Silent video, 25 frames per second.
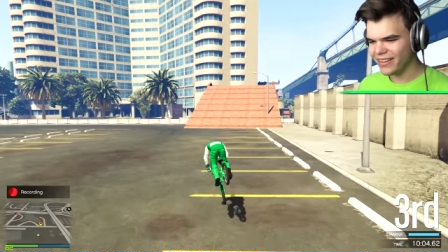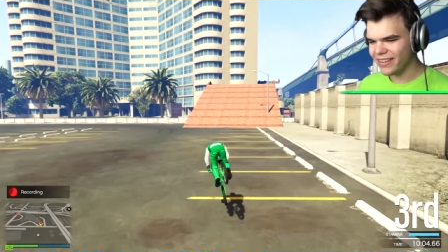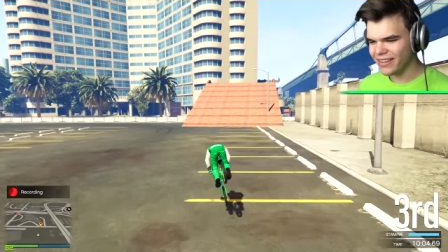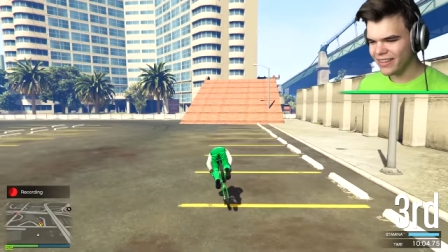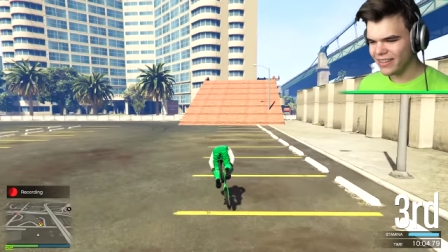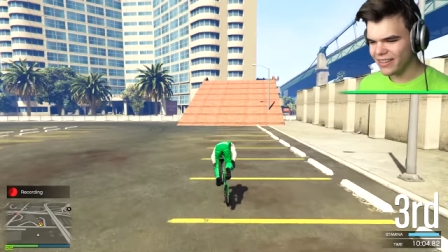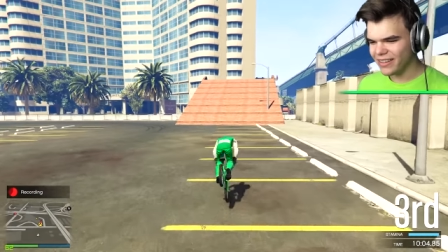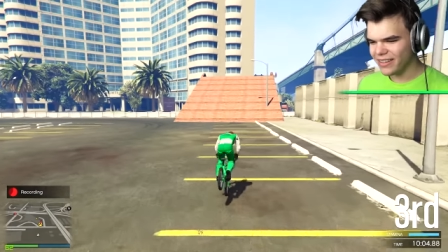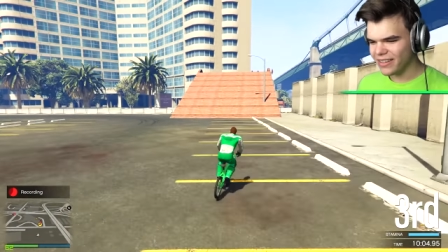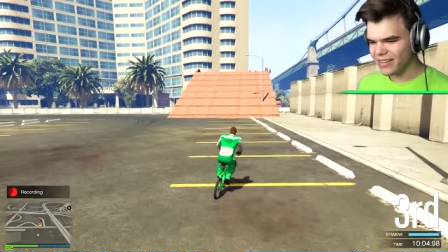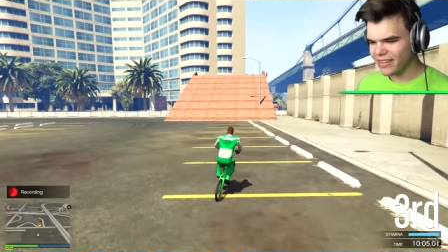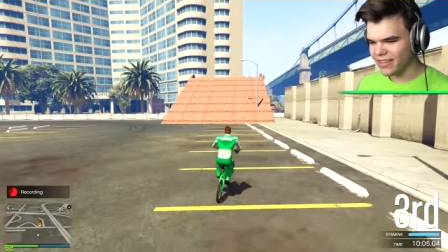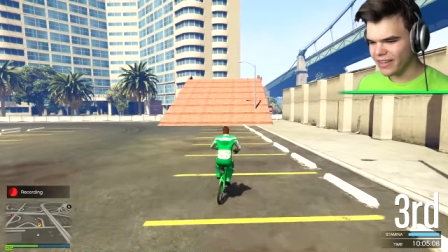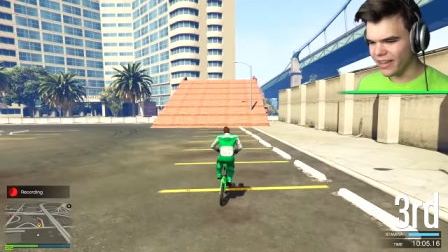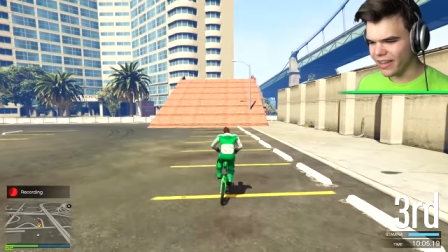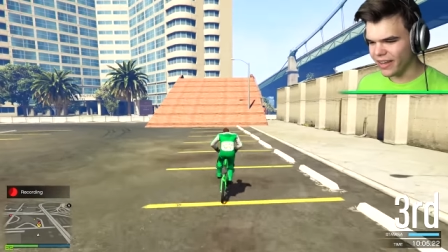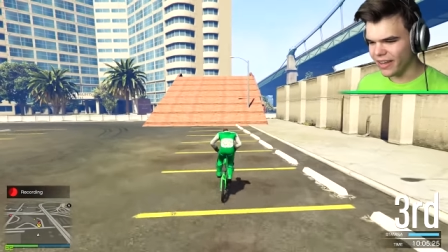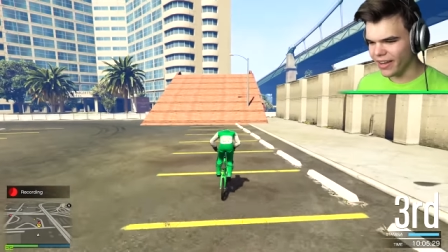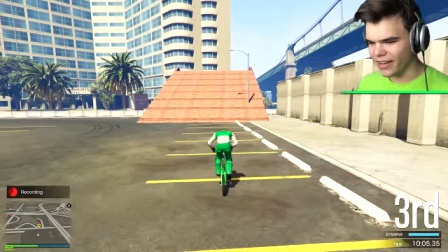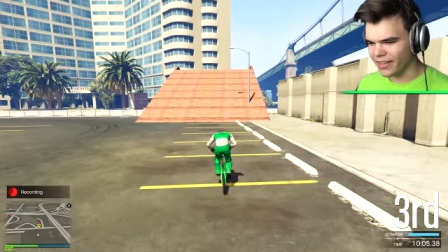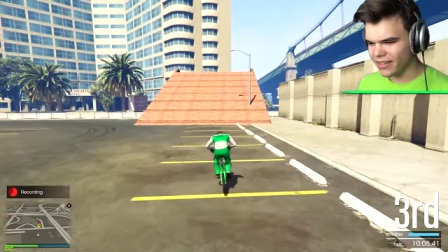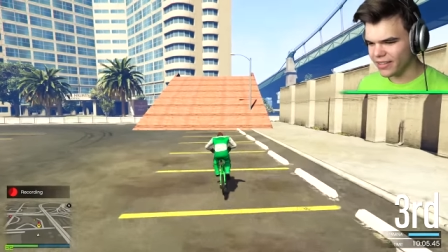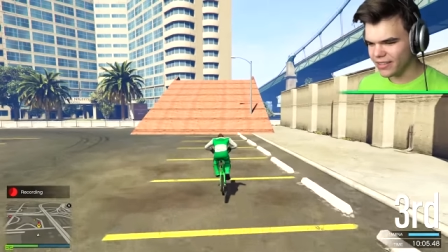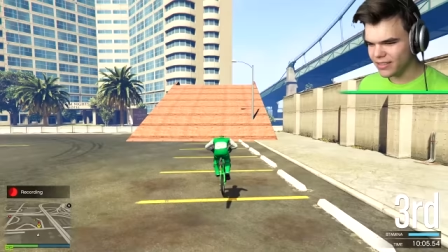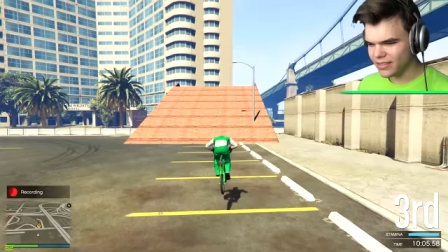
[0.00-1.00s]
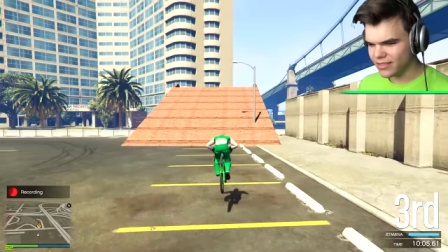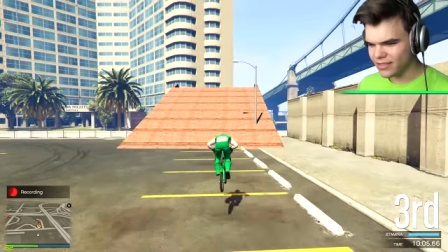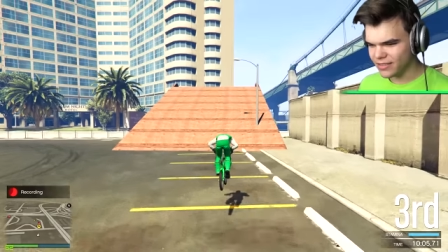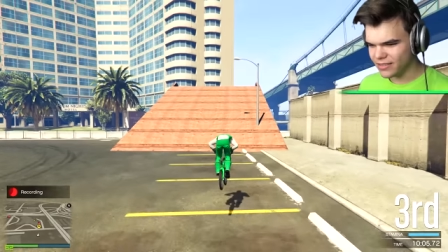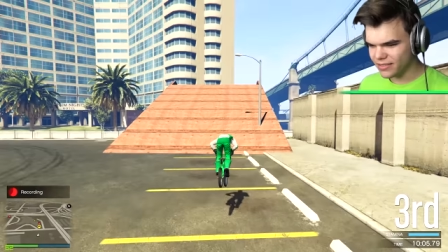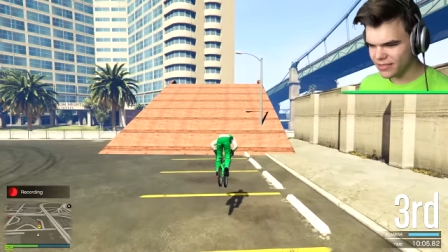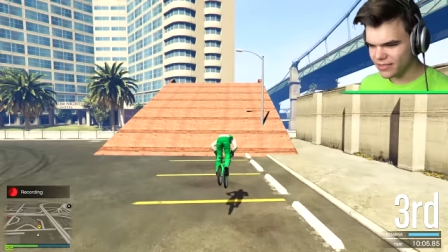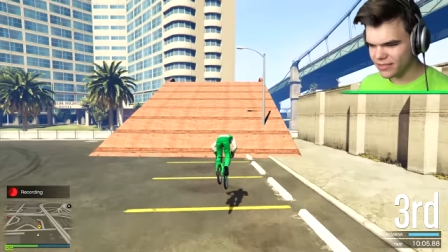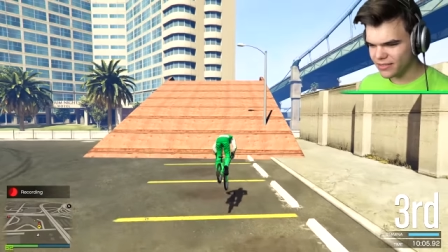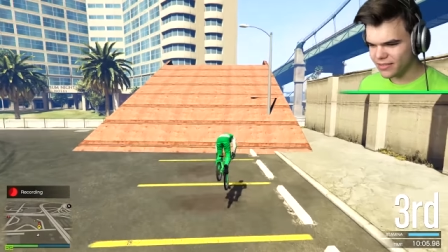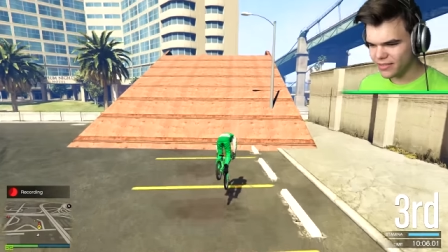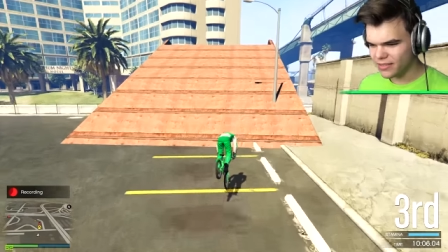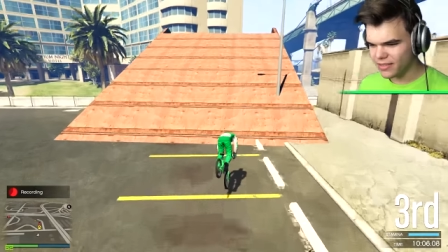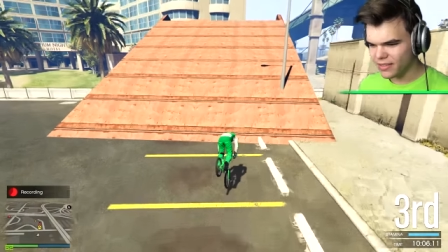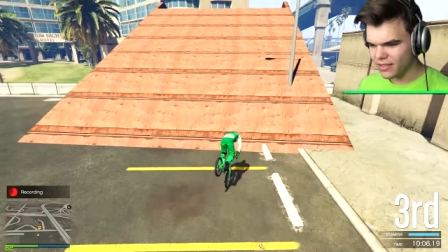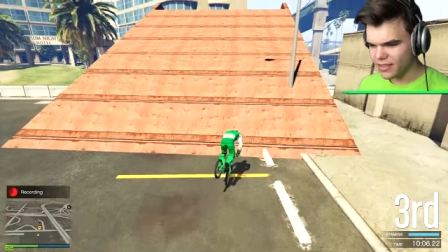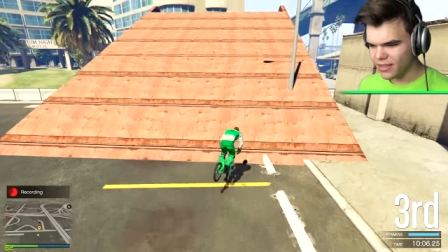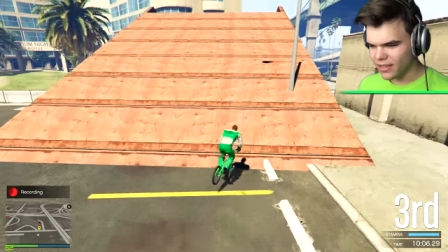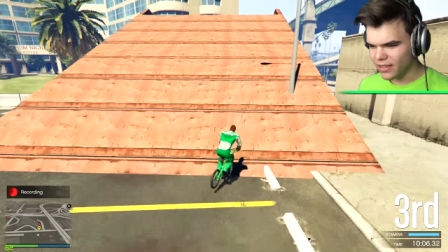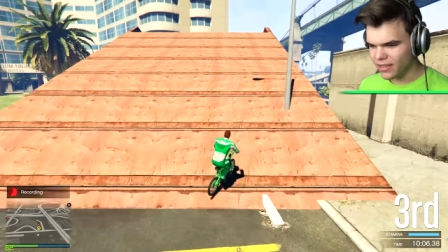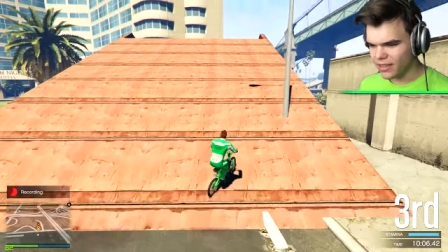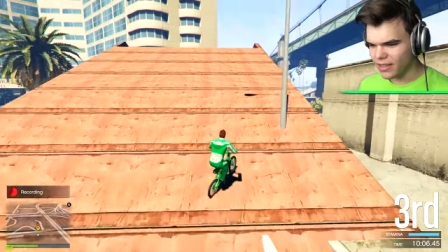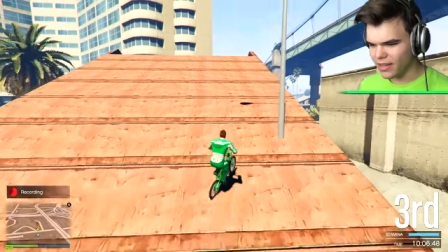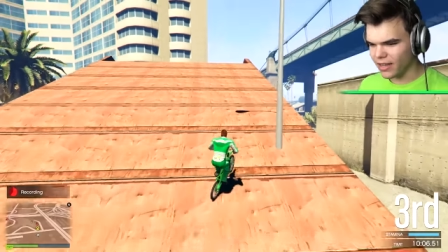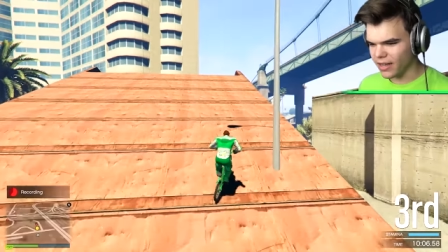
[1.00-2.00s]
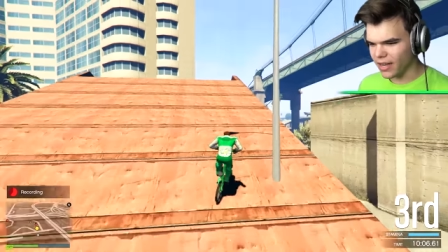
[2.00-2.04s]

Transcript: he's a nice guy. Yeah. Okay.